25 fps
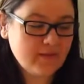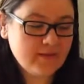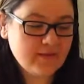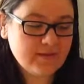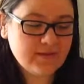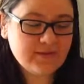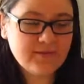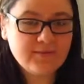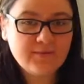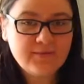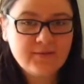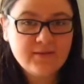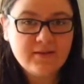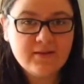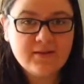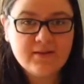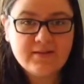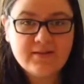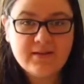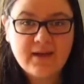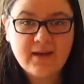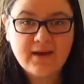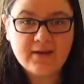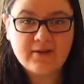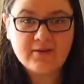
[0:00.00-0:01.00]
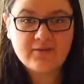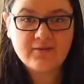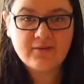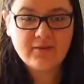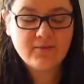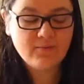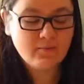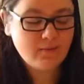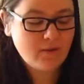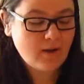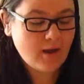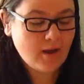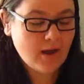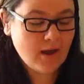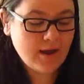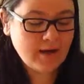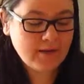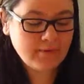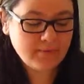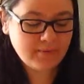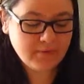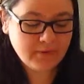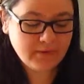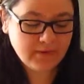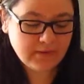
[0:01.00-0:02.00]
This one is actually, I
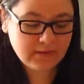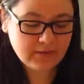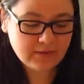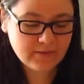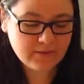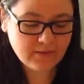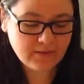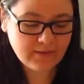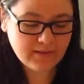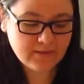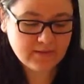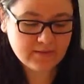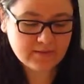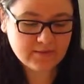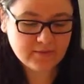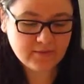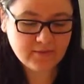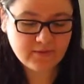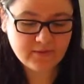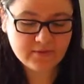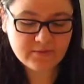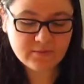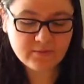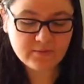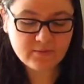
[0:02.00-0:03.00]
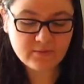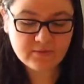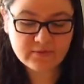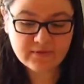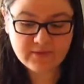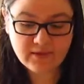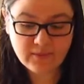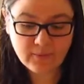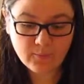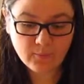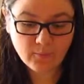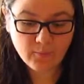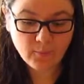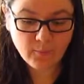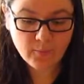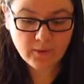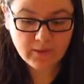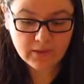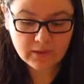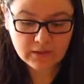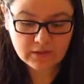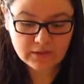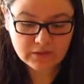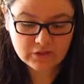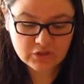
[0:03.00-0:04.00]
really do like this one. This one was like
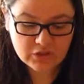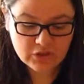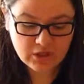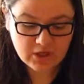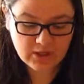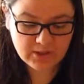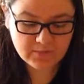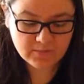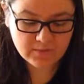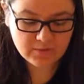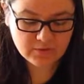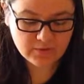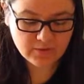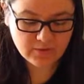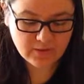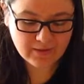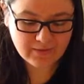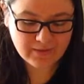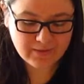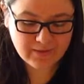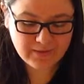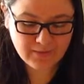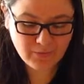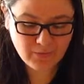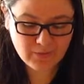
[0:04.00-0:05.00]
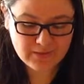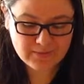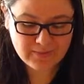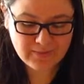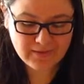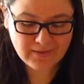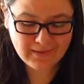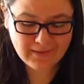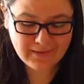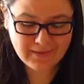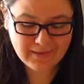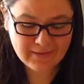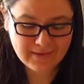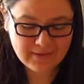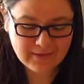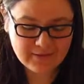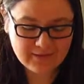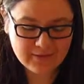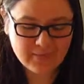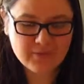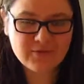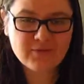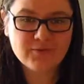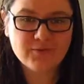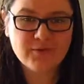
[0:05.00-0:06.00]
really cheap too. I think I only spent like less,
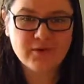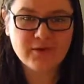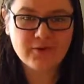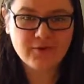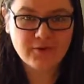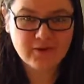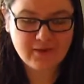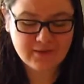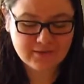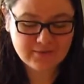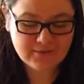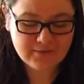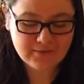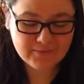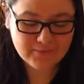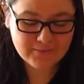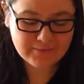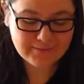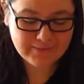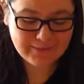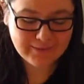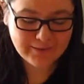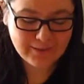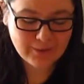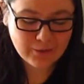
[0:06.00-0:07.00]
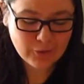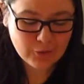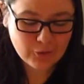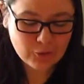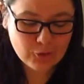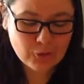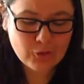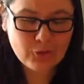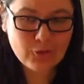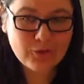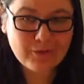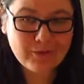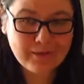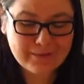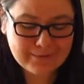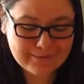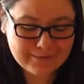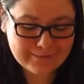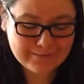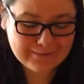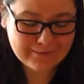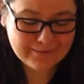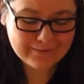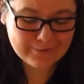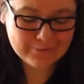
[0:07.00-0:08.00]
it was 300 yen, so it was like
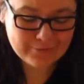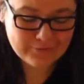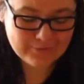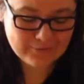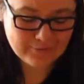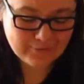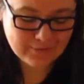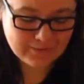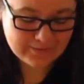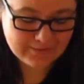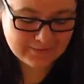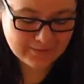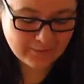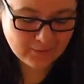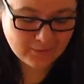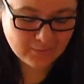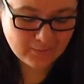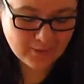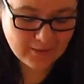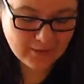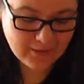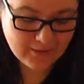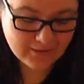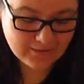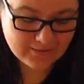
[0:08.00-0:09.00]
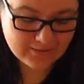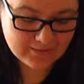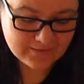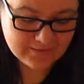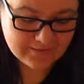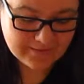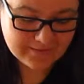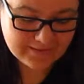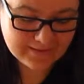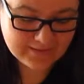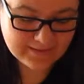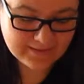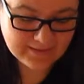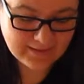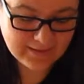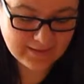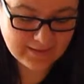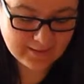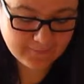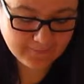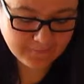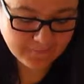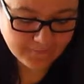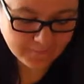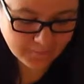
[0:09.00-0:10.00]
less than $3. It's
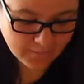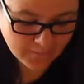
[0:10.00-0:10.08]
insane.